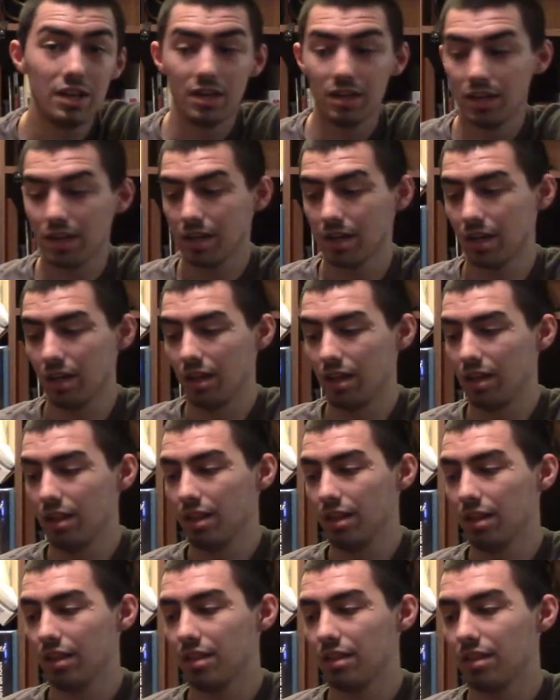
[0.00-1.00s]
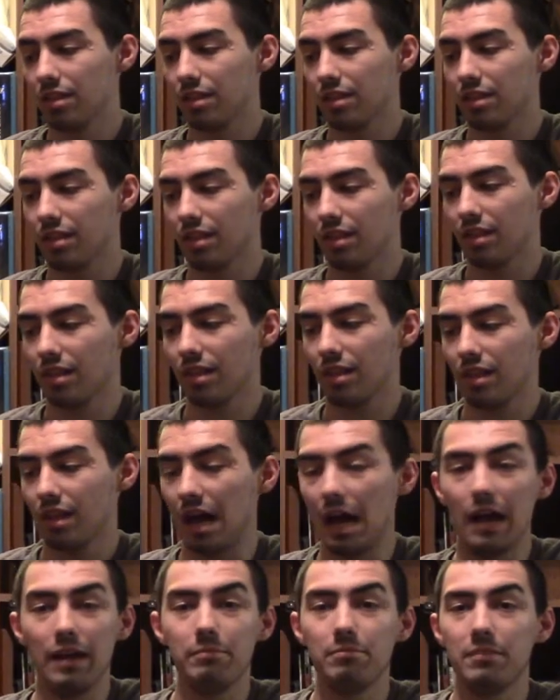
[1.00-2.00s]
Because
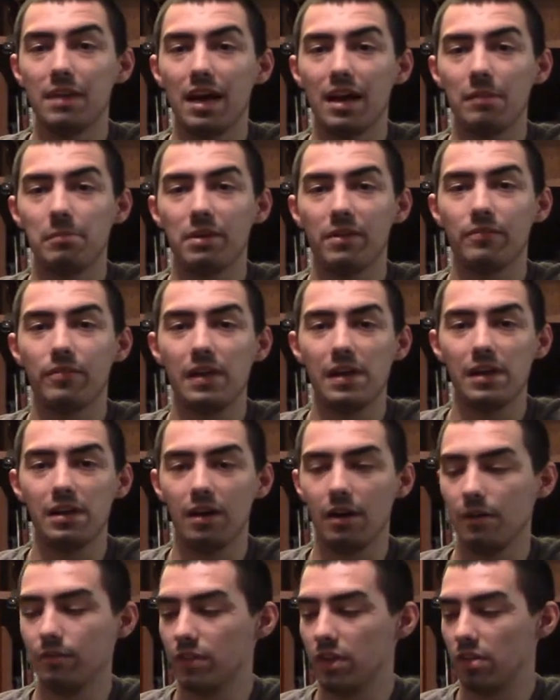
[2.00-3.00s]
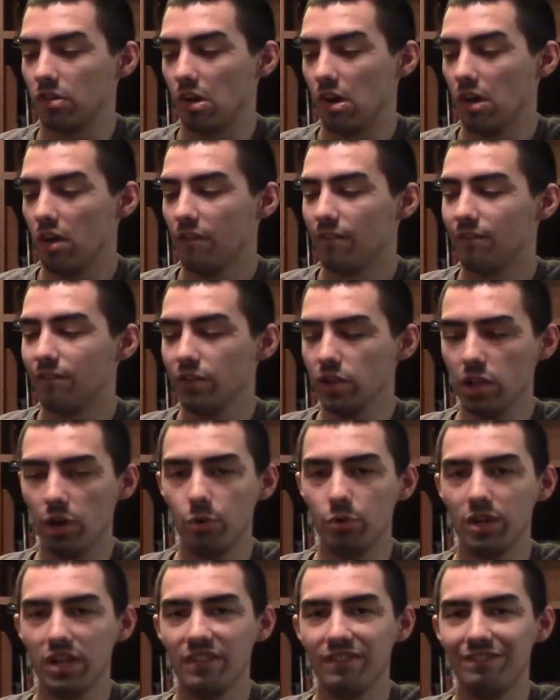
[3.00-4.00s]
I'm not a big fan of this
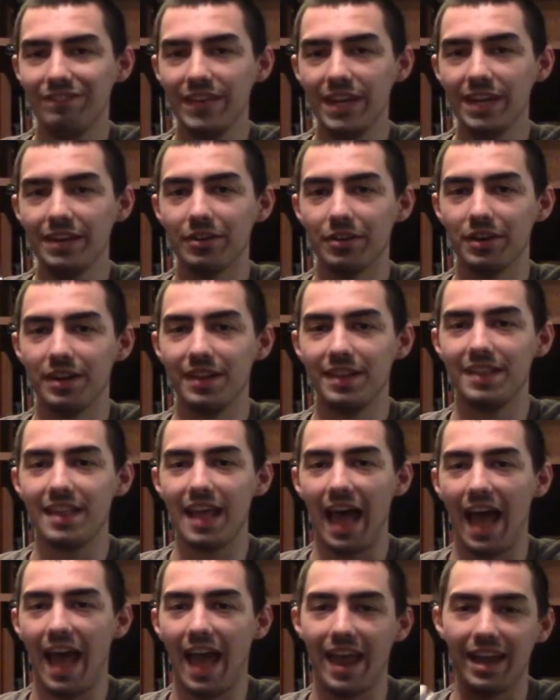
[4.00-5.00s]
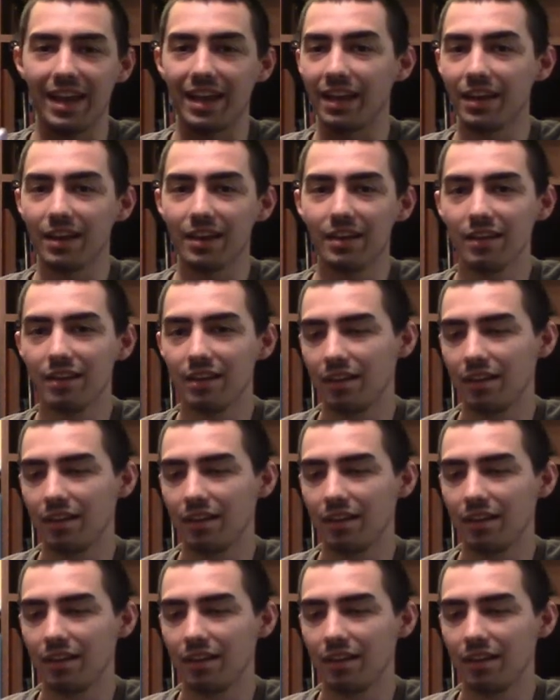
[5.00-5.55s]
floating finger design.